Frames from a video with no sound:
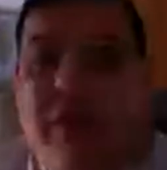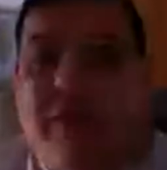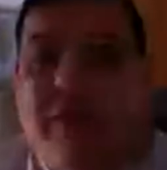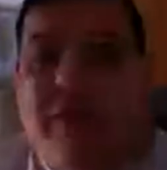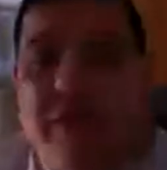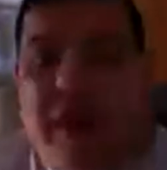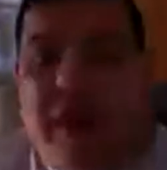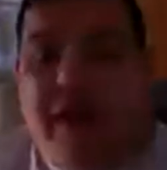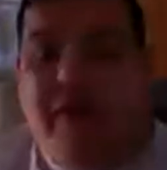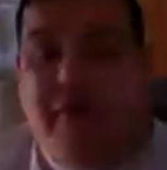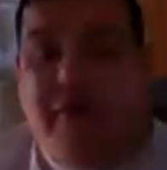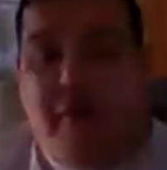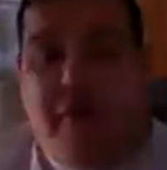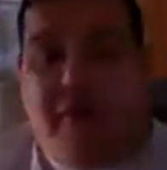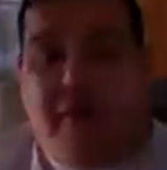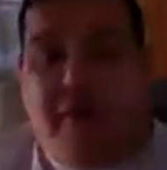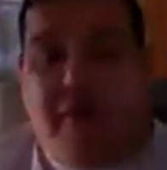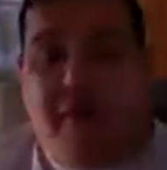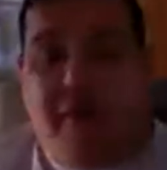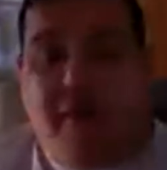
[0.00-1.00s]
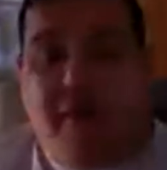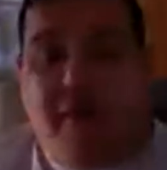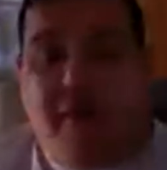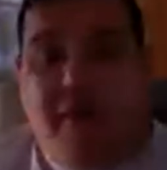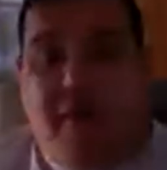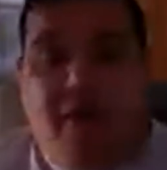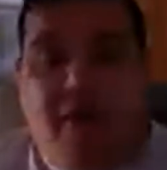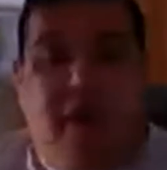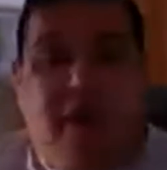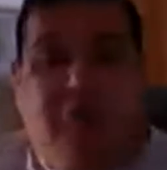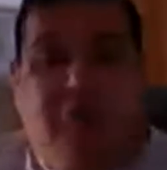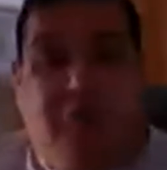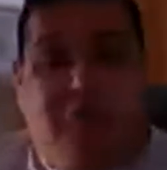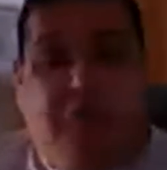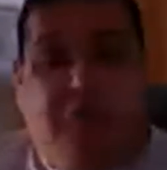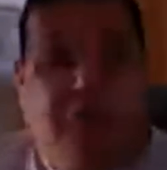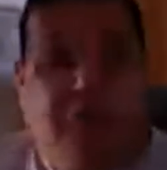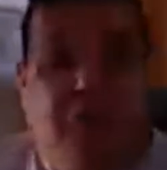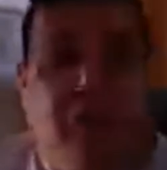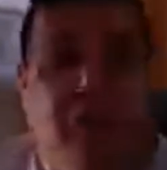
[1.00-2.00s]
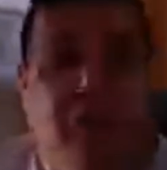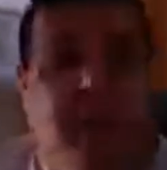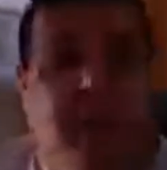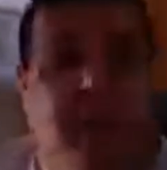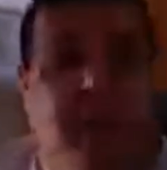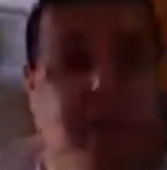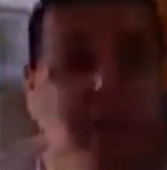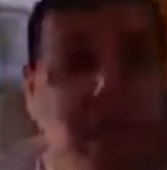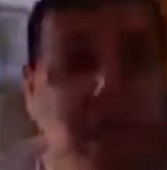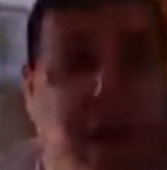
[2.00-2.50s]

truly find rest, not just in the life